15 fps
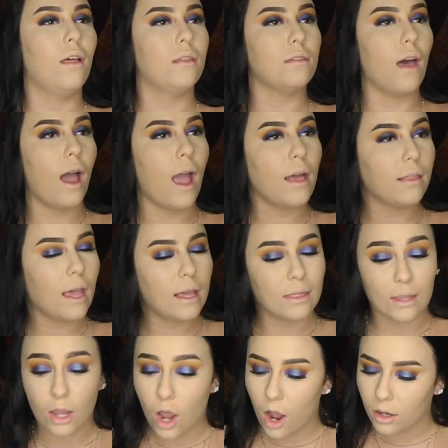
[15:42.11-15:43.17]
the highlight and
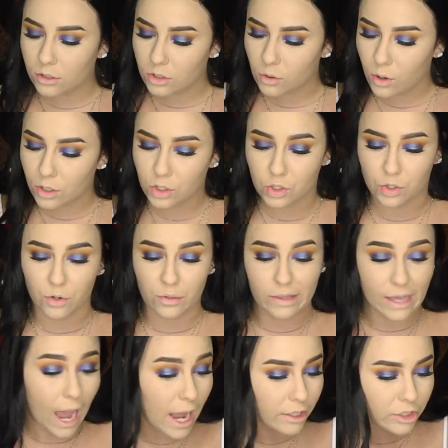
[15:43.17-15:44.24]
the contour, screw the
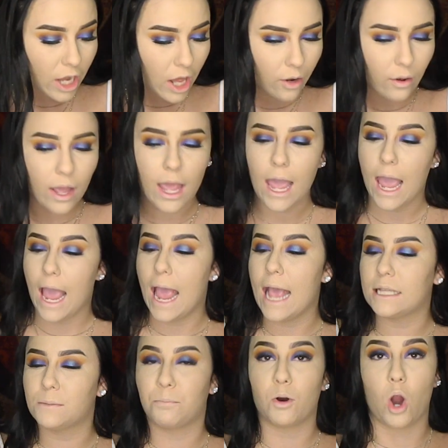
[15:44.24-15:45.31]
eyeshadow,
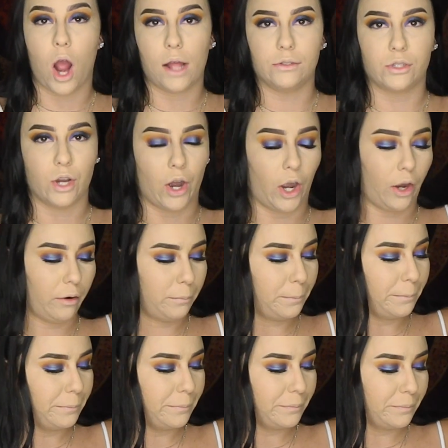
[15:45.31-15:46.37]
it's bronzer.
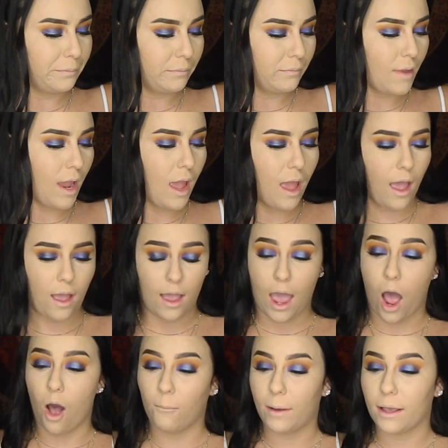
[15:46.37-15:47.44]

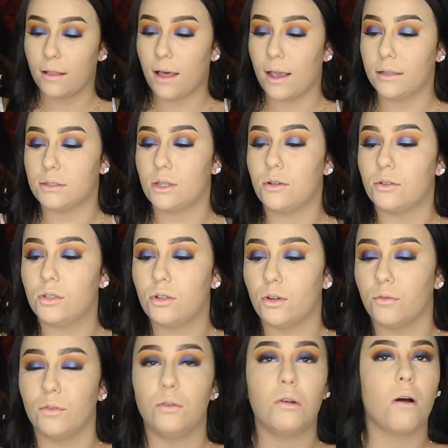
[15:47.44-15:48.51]
All my clients know too,
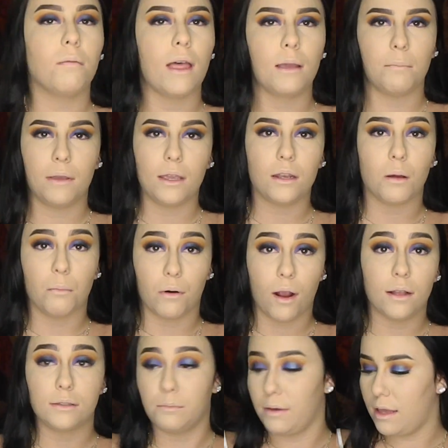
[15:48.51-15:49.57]
if you don't like being a
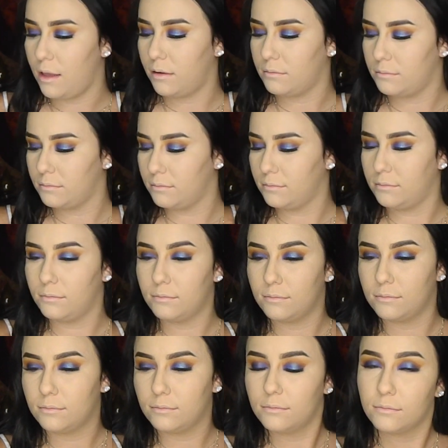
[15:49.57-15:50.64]
bronze bitch,
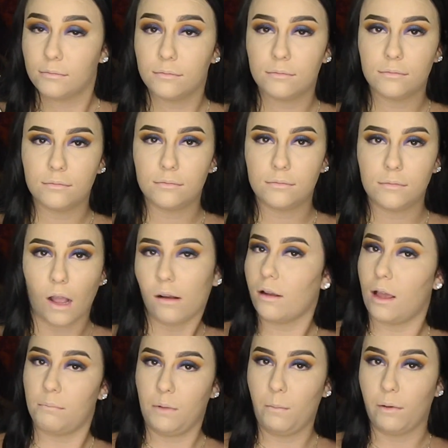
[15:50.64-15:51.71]
don't
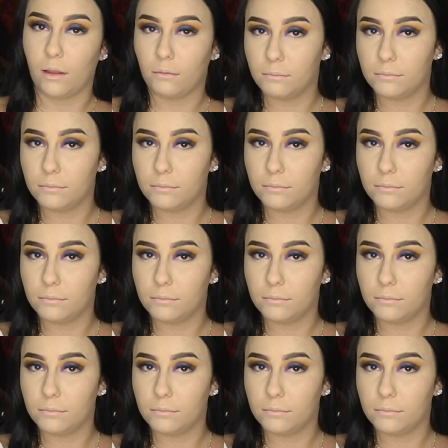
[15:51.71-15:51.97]
come to me.